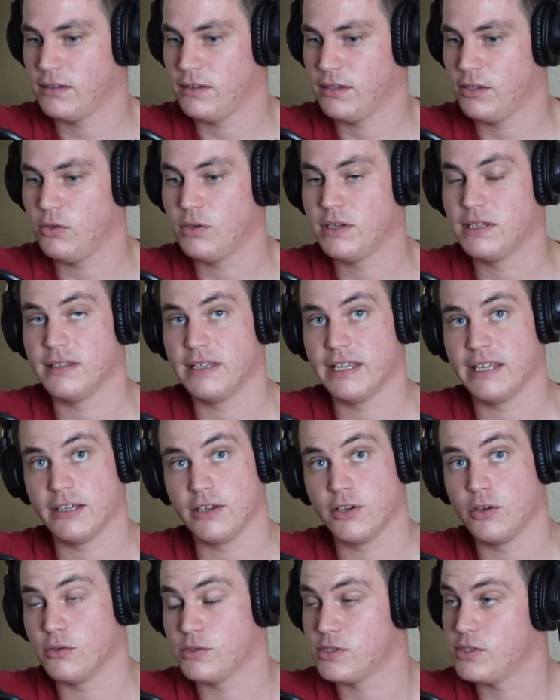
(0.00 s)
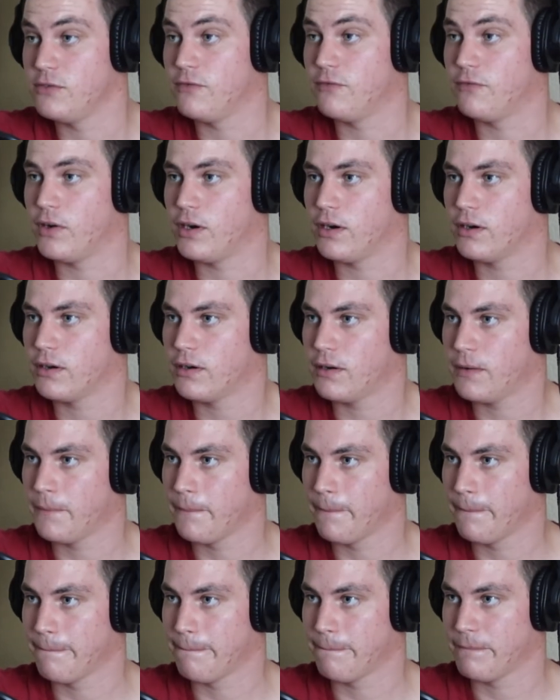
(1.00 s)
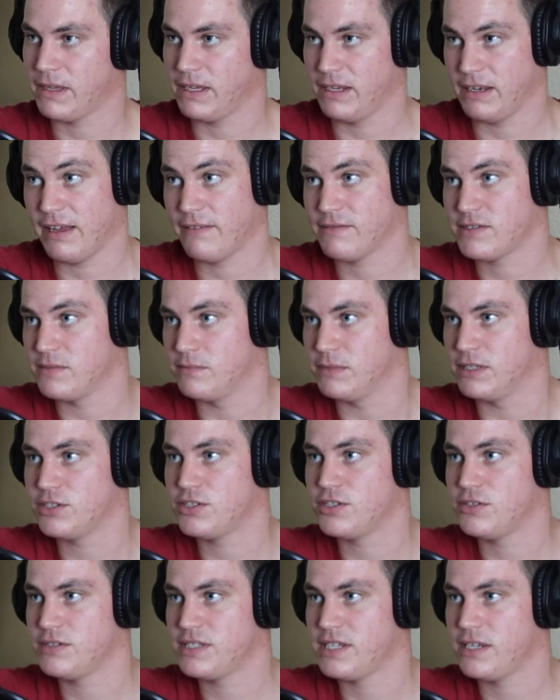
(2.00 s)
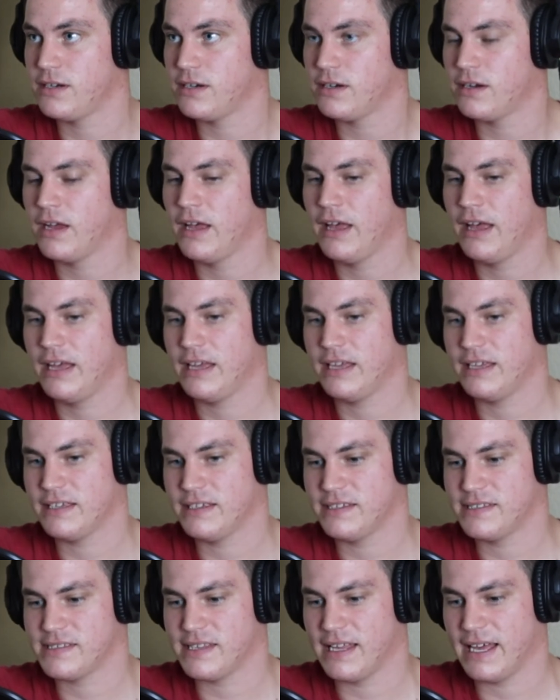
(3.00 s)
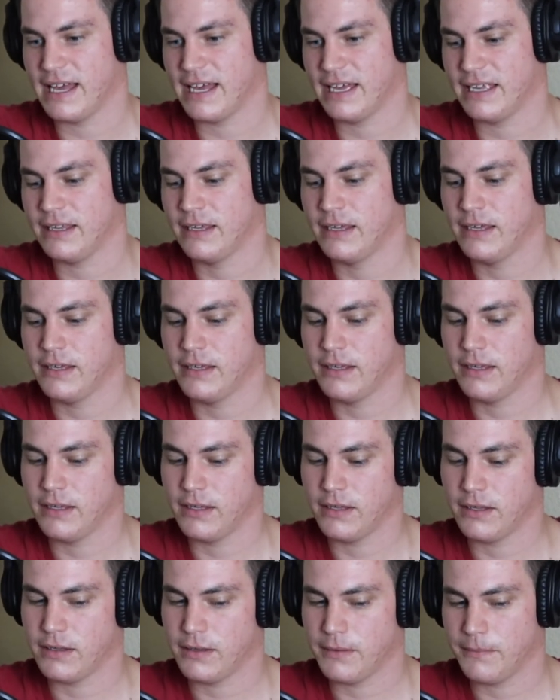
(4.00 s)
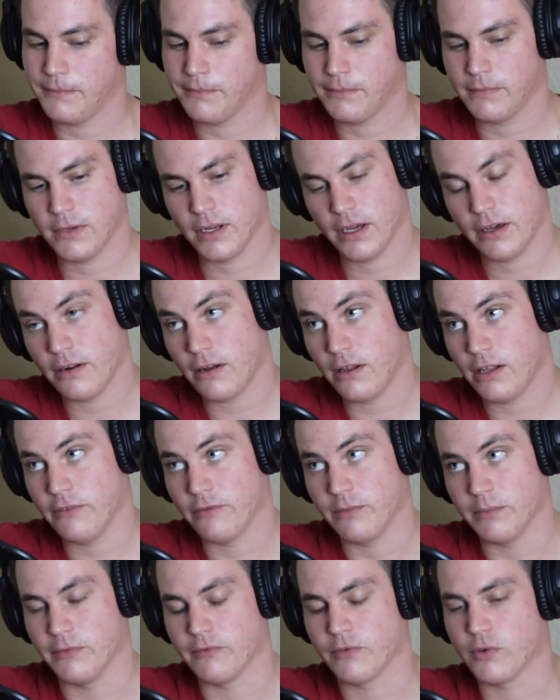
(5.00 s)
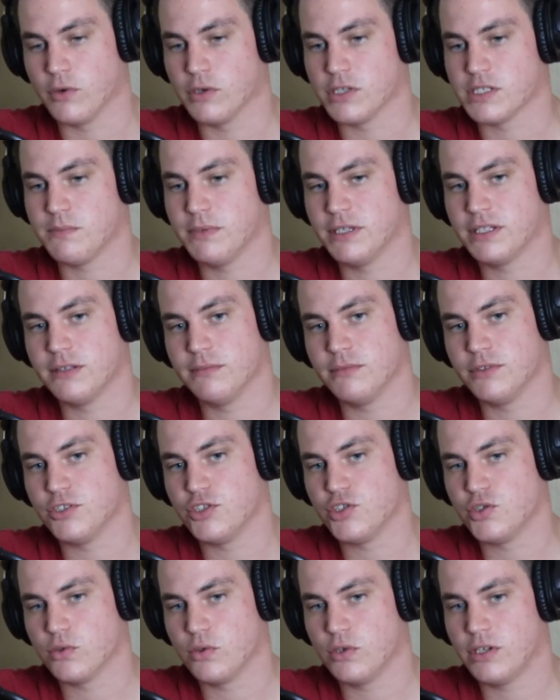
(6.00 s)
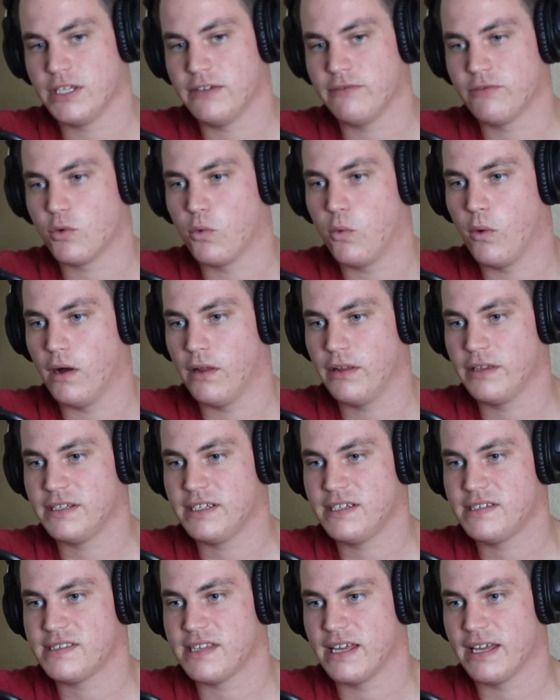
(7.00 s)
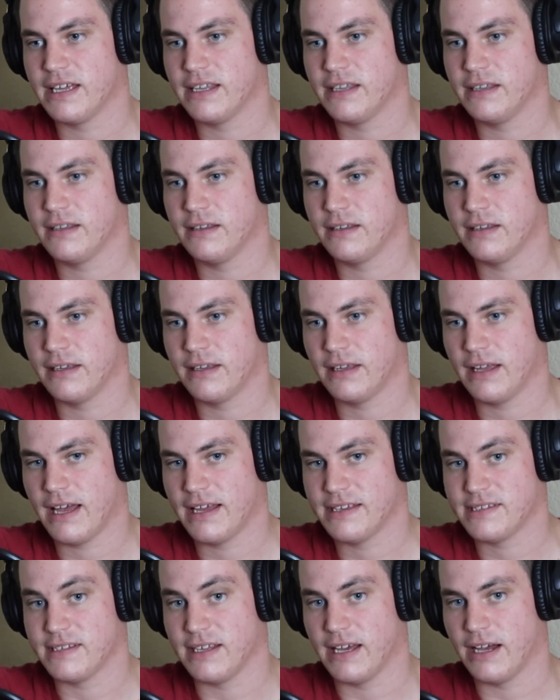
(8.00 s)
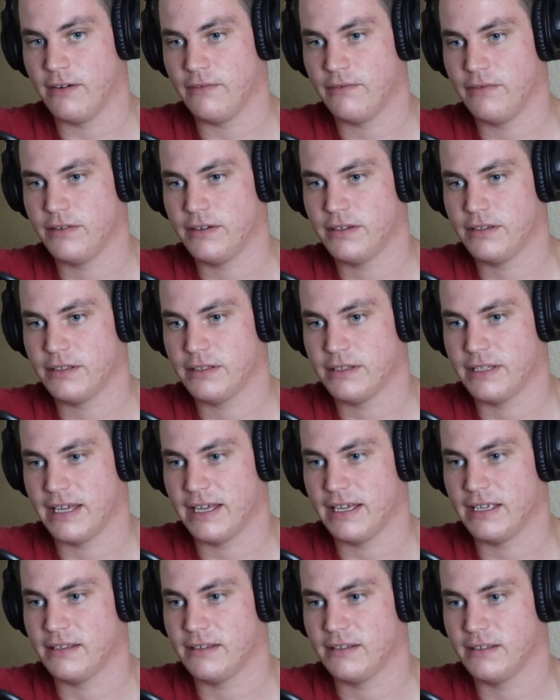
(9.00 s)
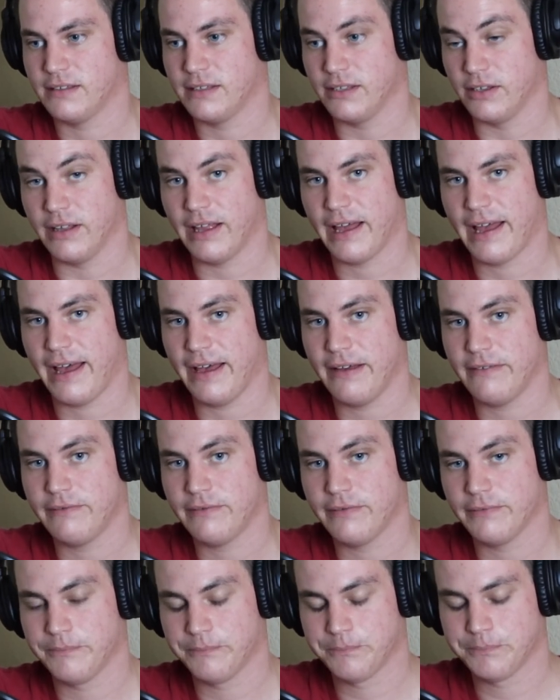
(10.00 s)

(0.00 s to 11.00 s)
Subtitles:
you can let it go too far and have some issues here is that, not all of them, of course, but the majority of qualities that as an alpha that they'll have,